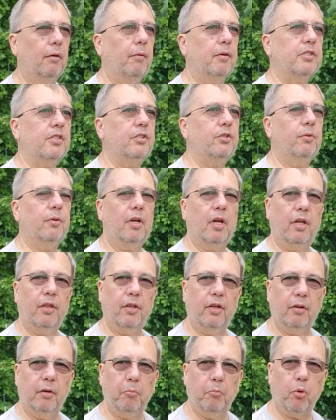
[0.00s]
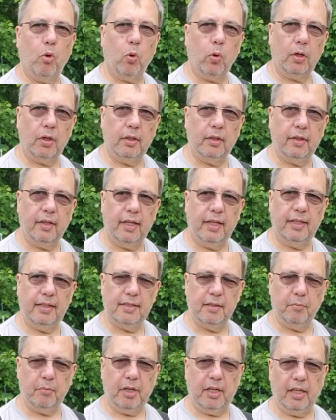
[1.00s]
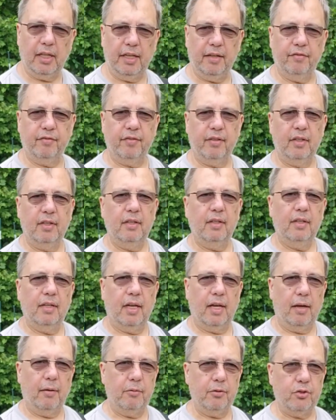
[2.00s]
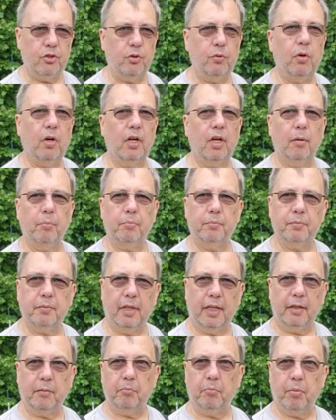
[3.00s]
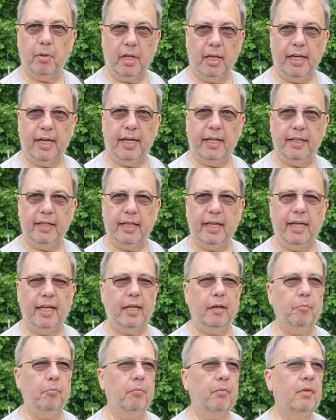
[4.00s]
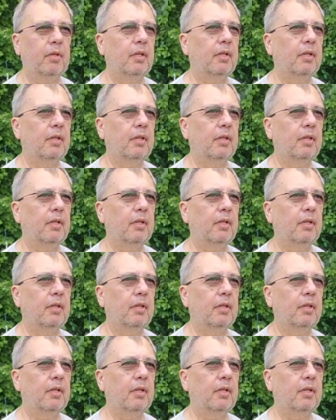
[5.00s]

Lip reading: I wasn't doing other important things in my life. I was too hung up like playing the game.